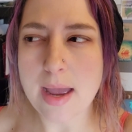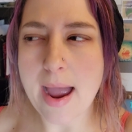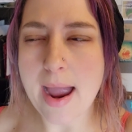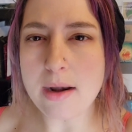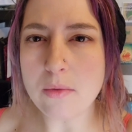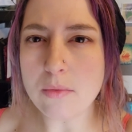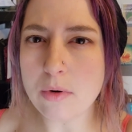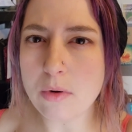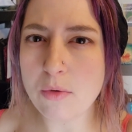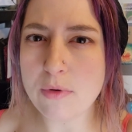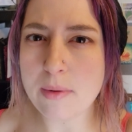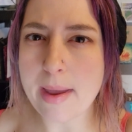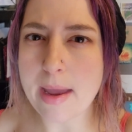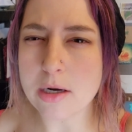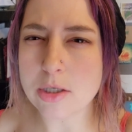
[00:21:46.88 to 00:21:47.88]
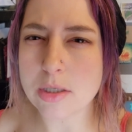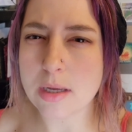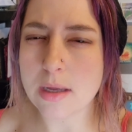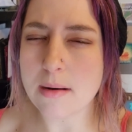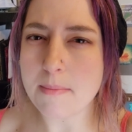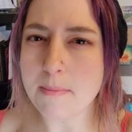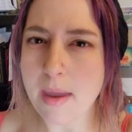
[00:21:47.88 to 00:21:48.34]
I don't know if I'm actually going
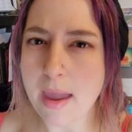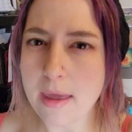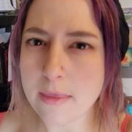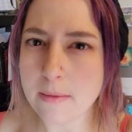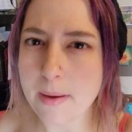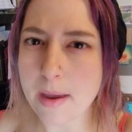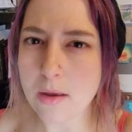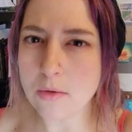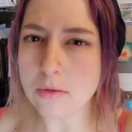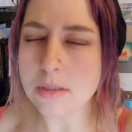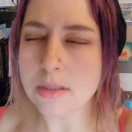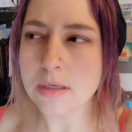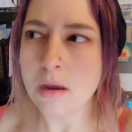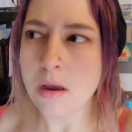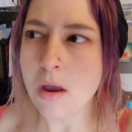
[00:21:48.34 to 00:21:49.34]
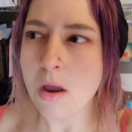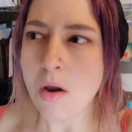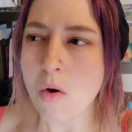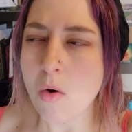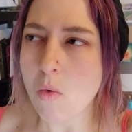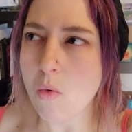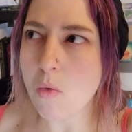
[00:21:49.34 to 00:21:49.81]
to make the belt,
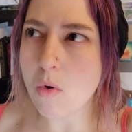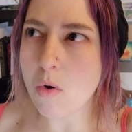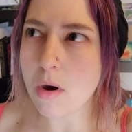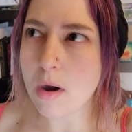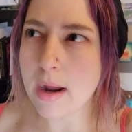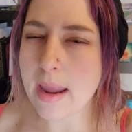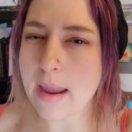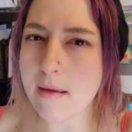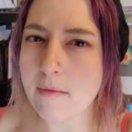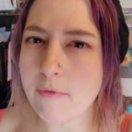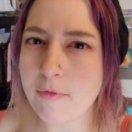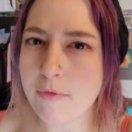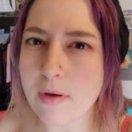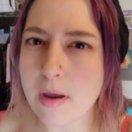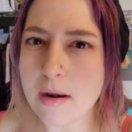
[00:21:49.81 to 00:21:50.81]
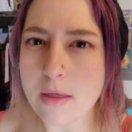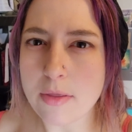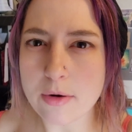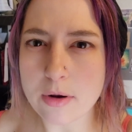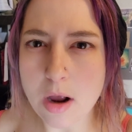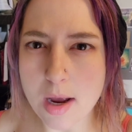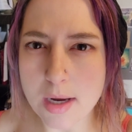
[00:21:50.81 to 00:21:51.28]
or if another
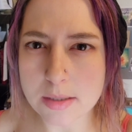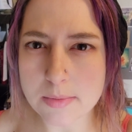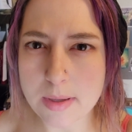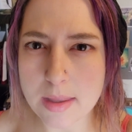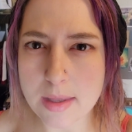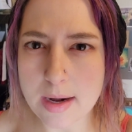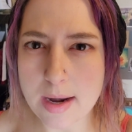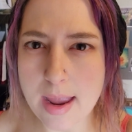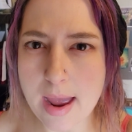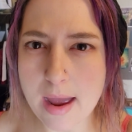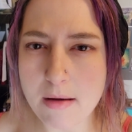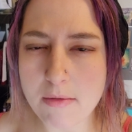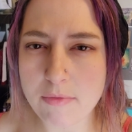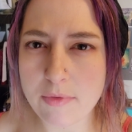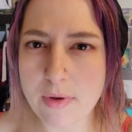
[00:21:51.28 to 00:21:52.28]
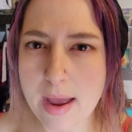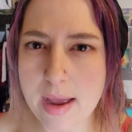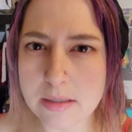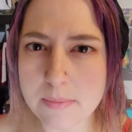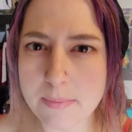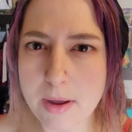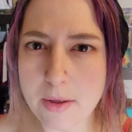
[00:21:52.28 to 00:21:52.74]
cosplay that I have has
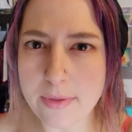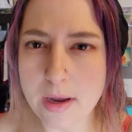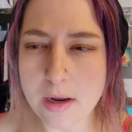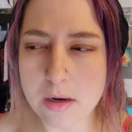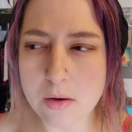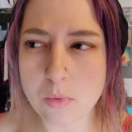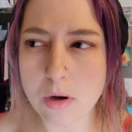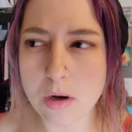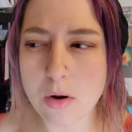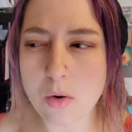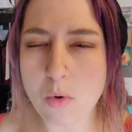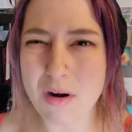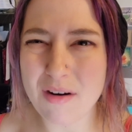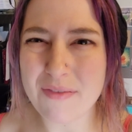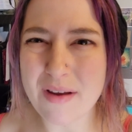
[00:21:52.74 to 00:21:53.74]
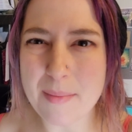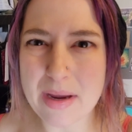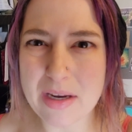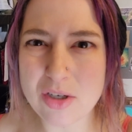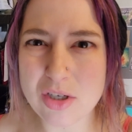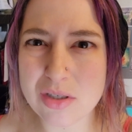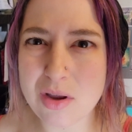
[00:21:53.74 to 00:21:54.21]
a belt that could work, or if I might
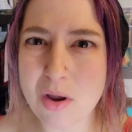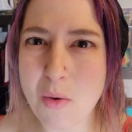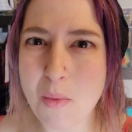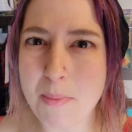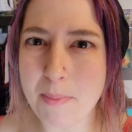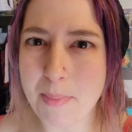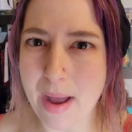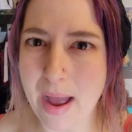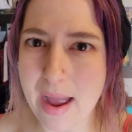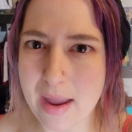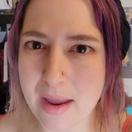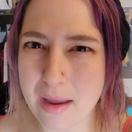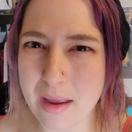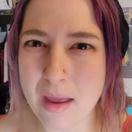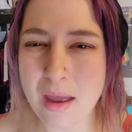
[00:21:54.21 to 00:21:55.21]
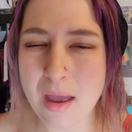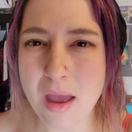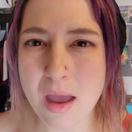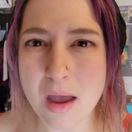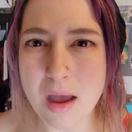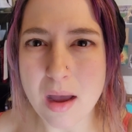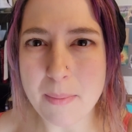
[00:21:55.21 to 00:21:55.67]
just go buy
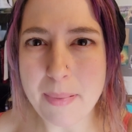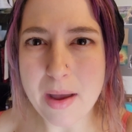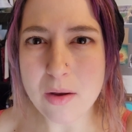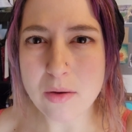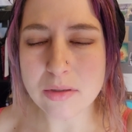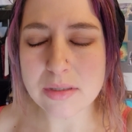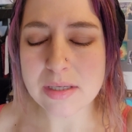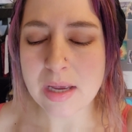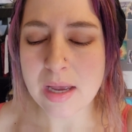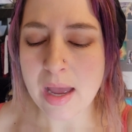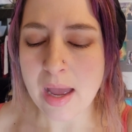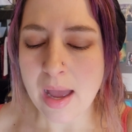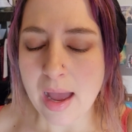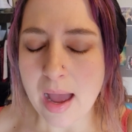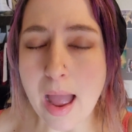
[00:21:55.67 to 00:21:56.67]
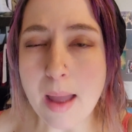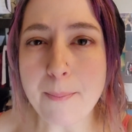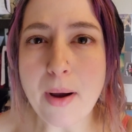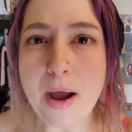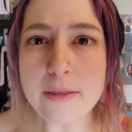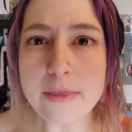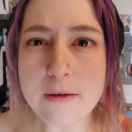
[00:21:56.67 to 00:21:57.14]
a belt. I
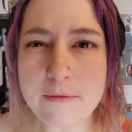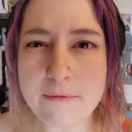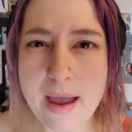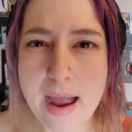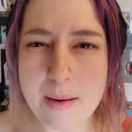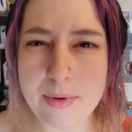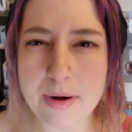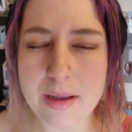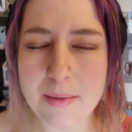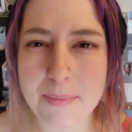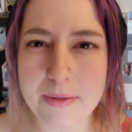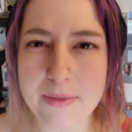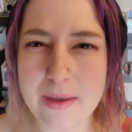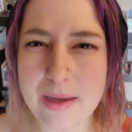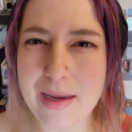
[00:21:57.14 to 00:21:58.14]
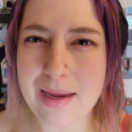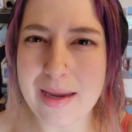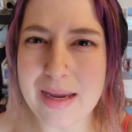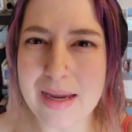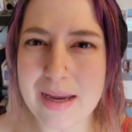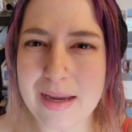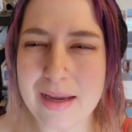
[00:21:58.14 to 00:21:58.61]
bought the fabric, but the
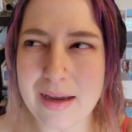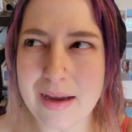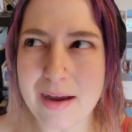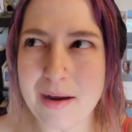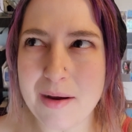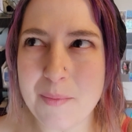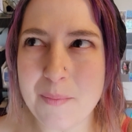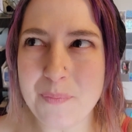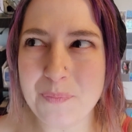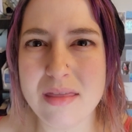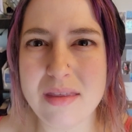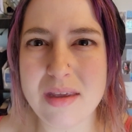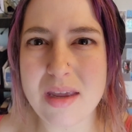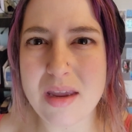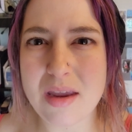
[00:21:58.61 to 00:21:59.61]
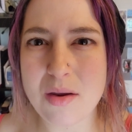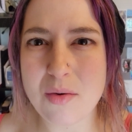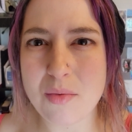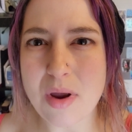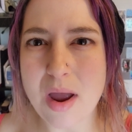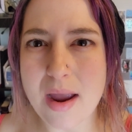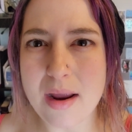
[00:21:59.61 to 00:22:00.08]

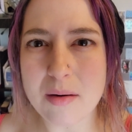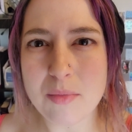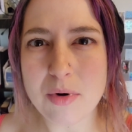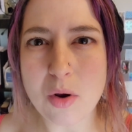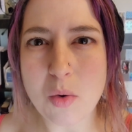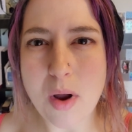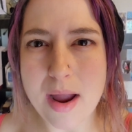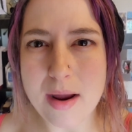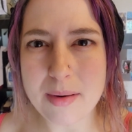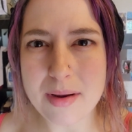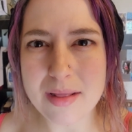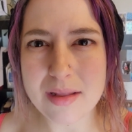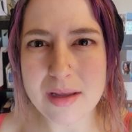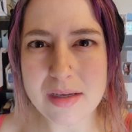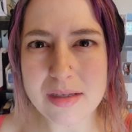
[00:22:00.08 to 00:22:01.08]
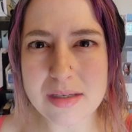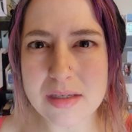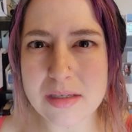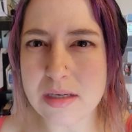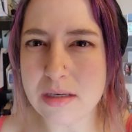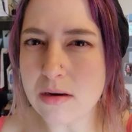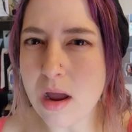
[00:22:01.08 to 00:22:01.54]
item requirement list
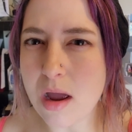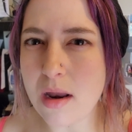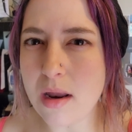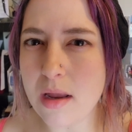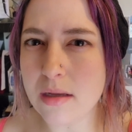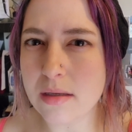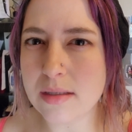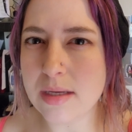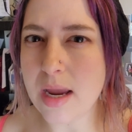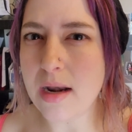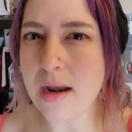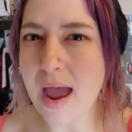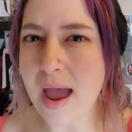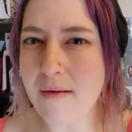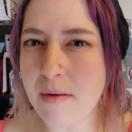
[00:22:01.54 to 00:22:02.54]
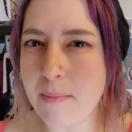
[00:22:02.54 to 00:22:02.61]
did not say to have a